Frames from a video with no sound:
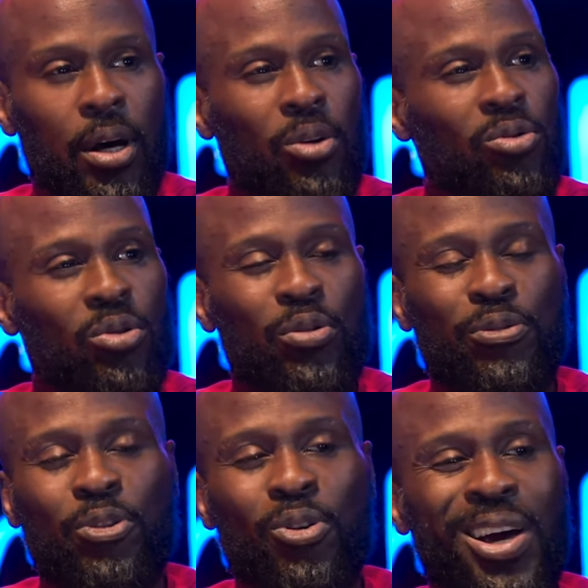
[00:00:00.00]
And I was on the
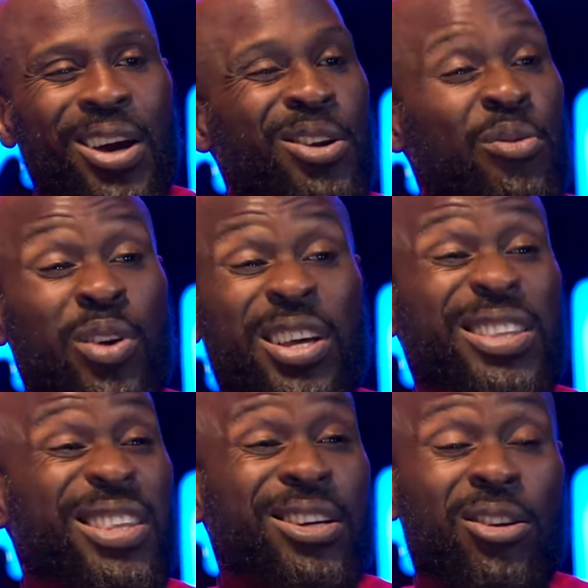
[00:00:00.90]
phone. I didn't really
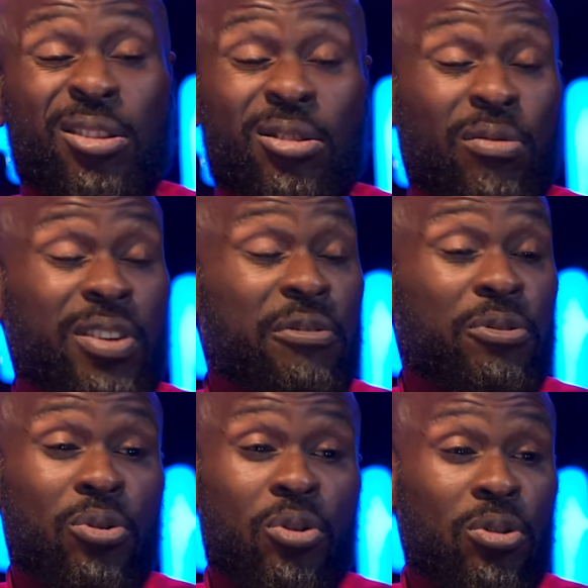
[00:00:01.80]
think nothing of that
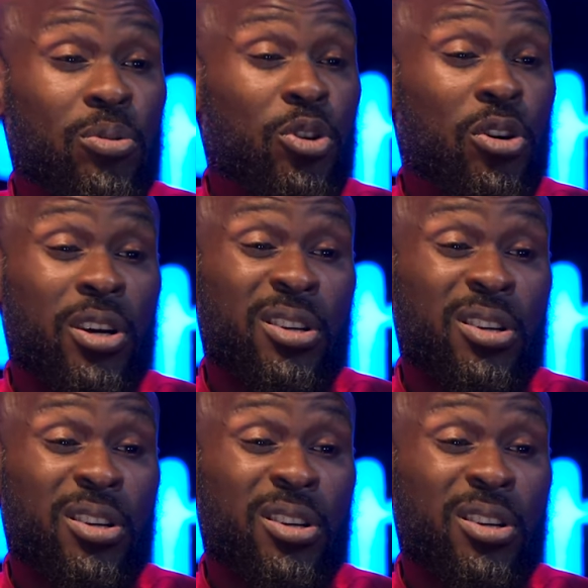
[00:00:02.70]
phone call, to be honest.